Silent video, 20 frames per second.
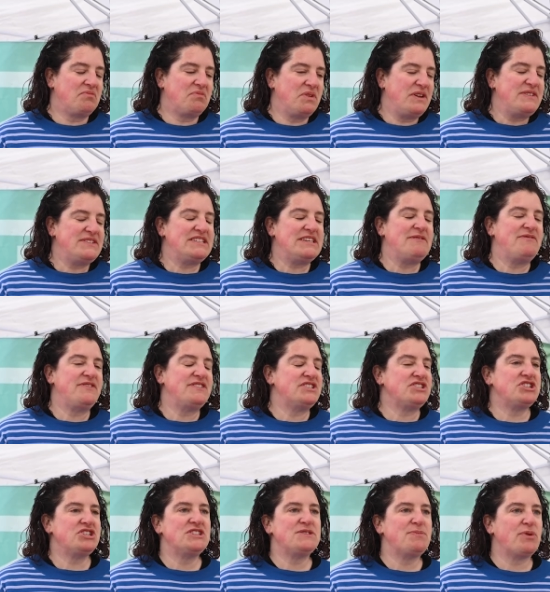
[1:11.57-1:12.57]
we see
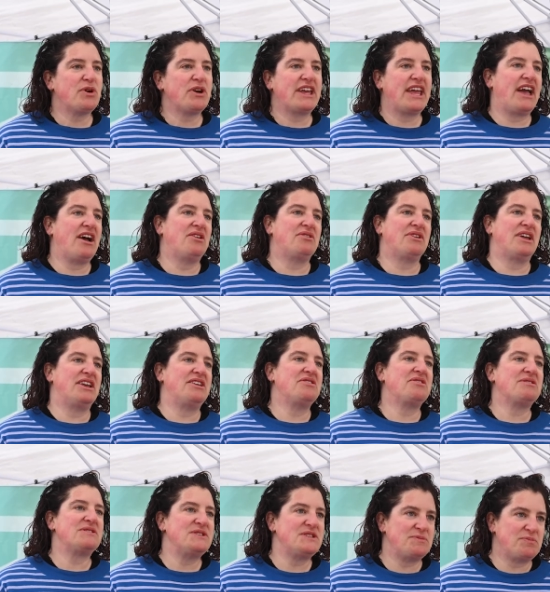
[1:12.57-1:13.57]
physicians burning out and
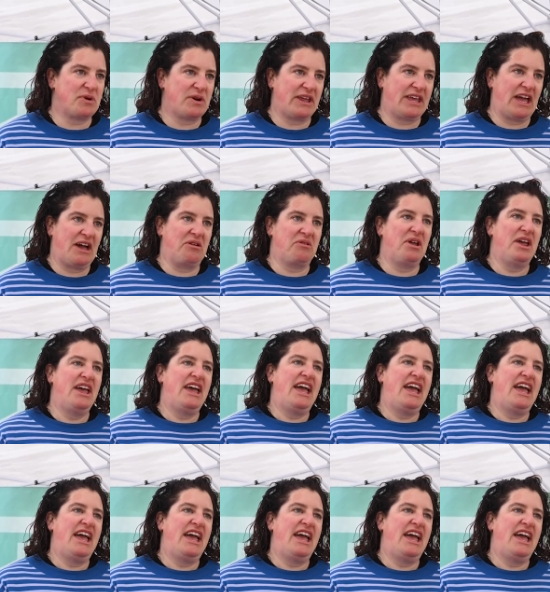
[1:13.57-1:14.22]
nurses burning out